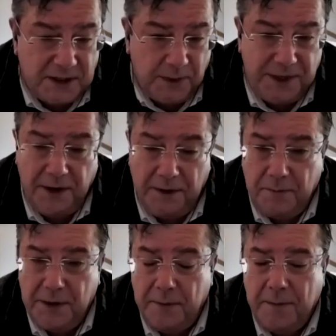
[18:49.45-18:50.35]
massive
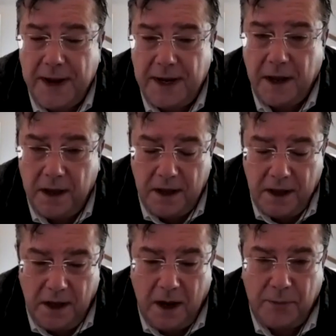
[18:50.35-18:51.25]
interest when you
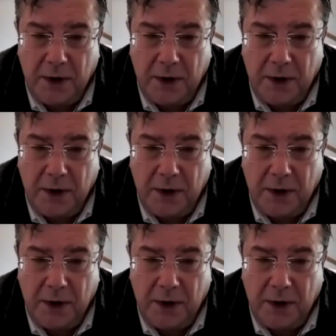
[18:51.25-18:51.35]
make